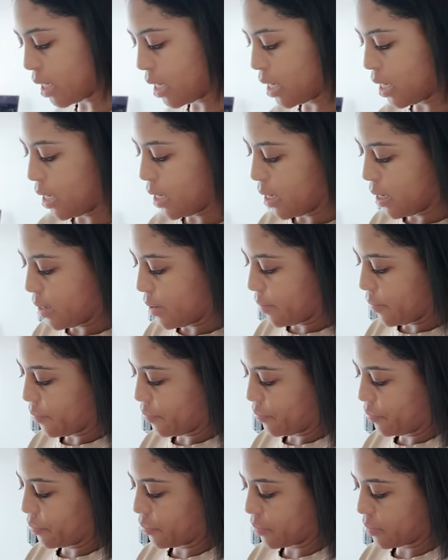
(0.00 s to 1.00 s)
Um,
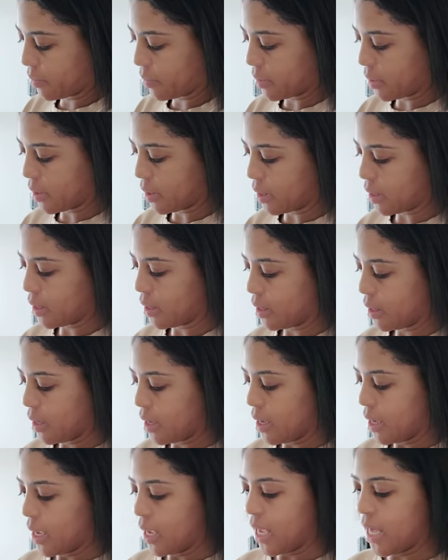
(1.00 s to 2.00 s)

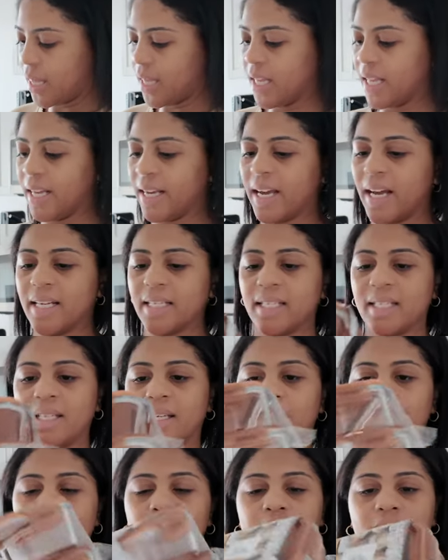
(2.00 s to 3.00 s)
and then I got
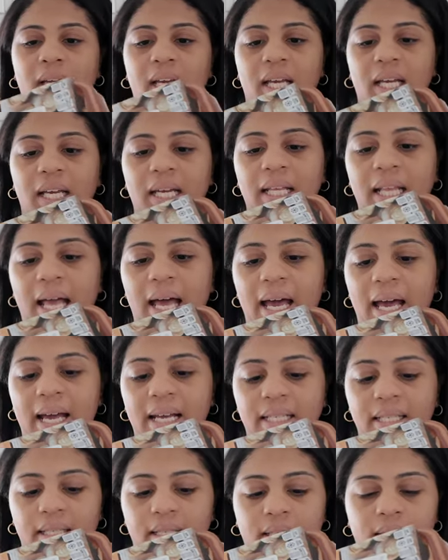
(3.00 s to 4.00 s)
some
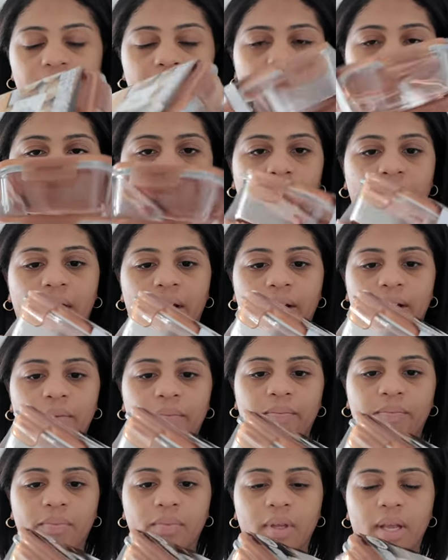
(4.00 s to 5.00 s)
glass Tupperware.